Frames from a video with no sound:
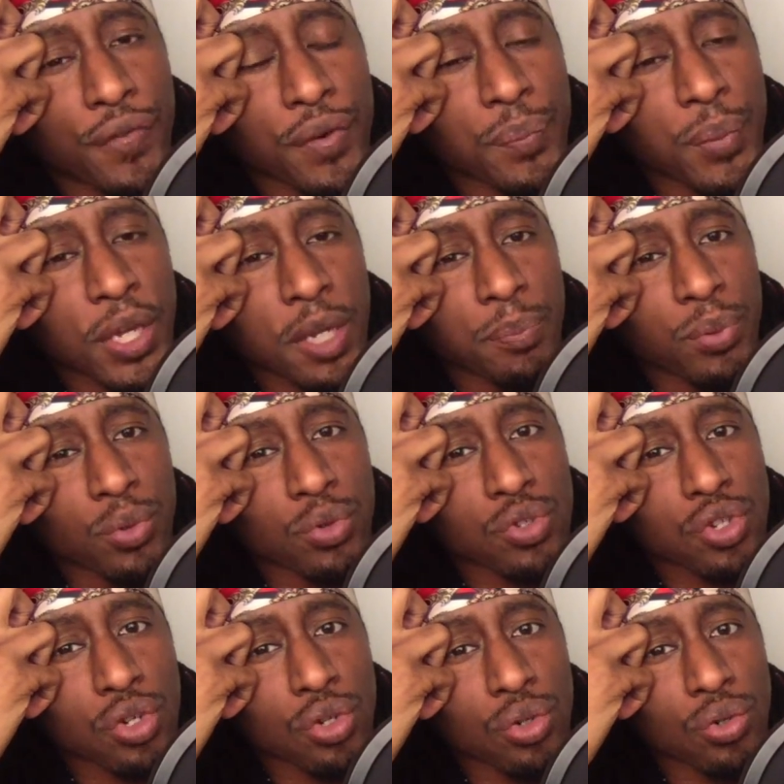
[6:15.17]
for people
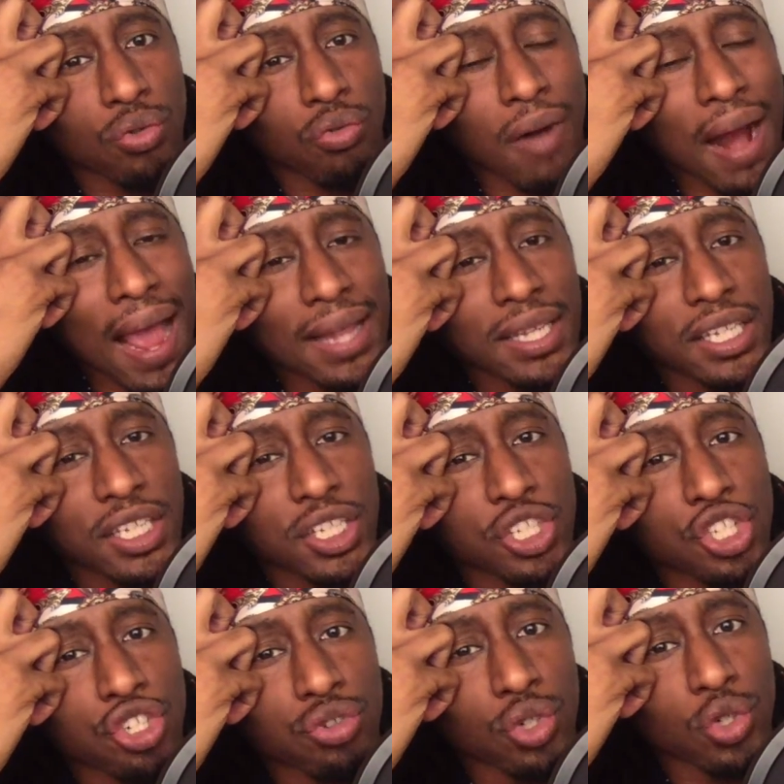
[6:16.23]
to rally the
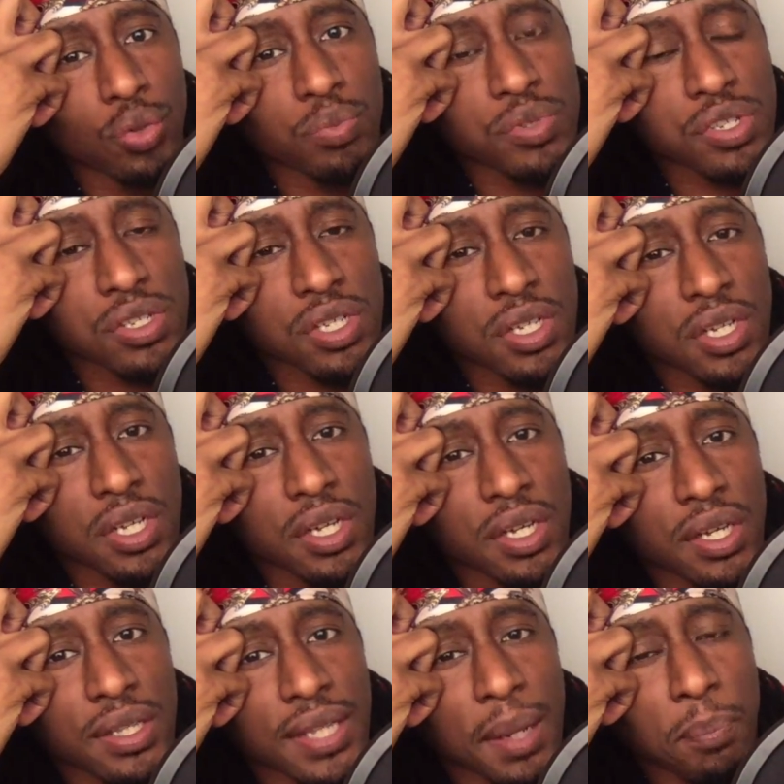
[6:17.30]
troops,
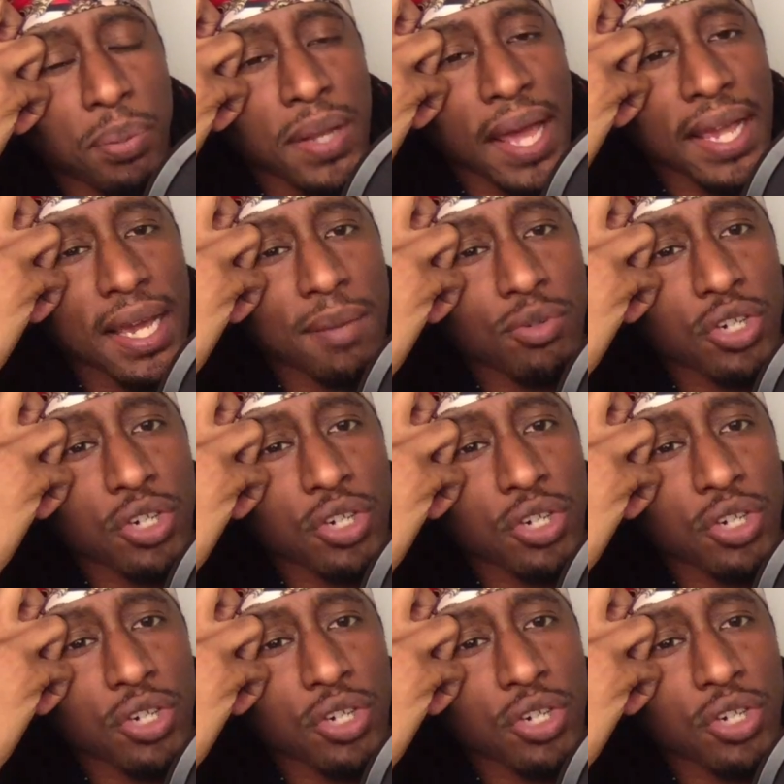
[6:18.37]
they play up